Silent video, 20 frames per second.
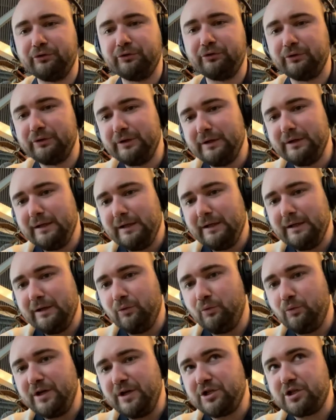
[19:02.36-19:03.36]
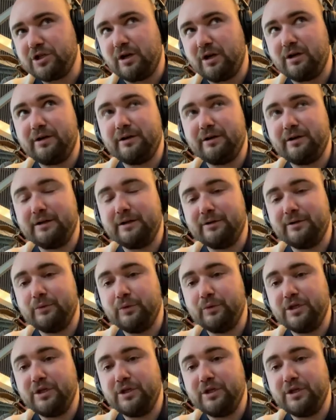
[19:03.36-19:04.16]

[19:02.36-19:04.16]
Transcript: Rose, which are uh,